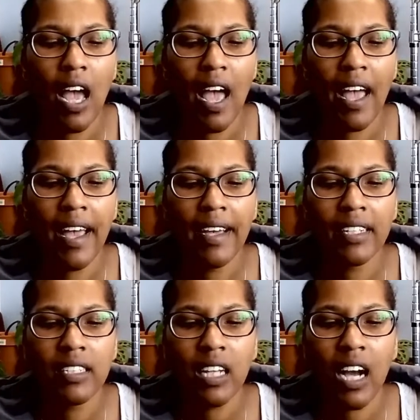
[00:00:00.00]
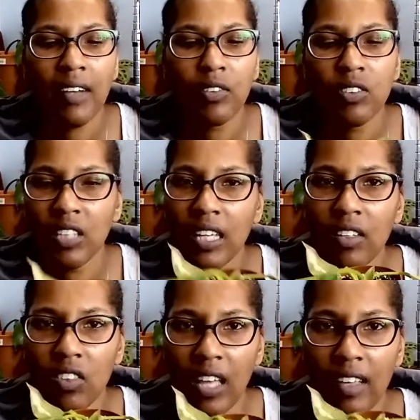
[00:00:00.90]
And I
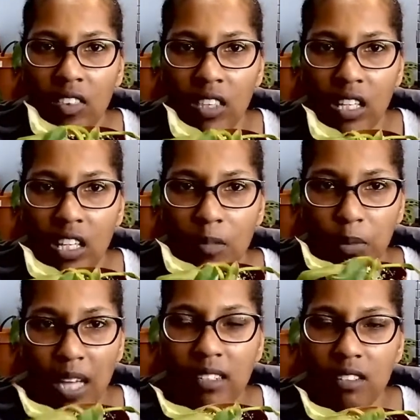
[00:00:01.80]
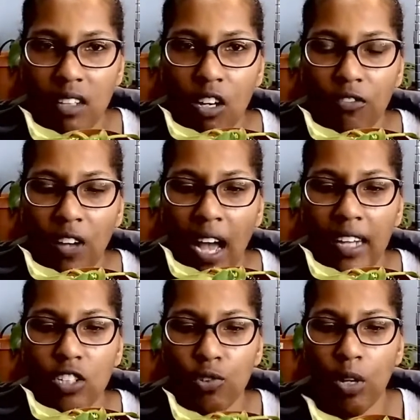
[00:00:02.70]
think that the plant itself
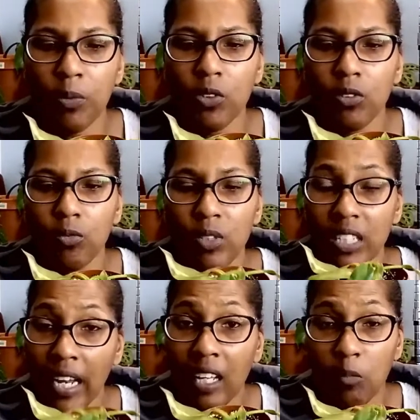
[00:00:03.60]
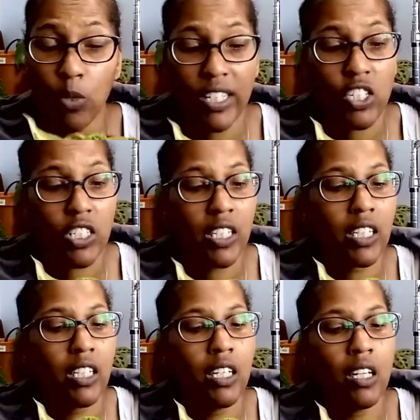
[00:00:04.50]
had trouble retaining
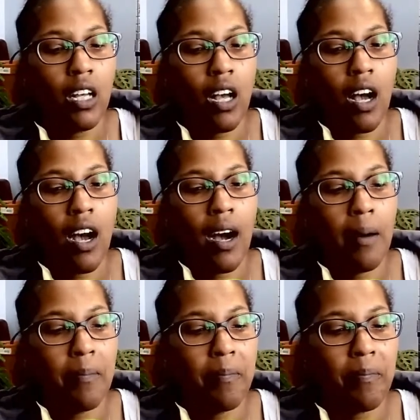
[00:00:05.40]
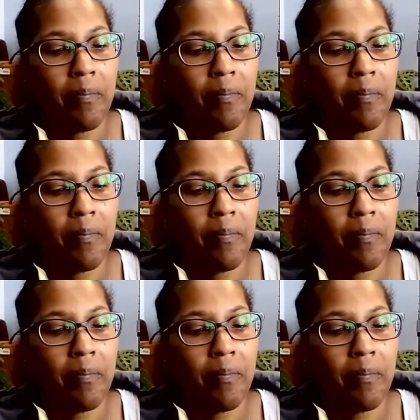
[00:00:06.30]
moisture and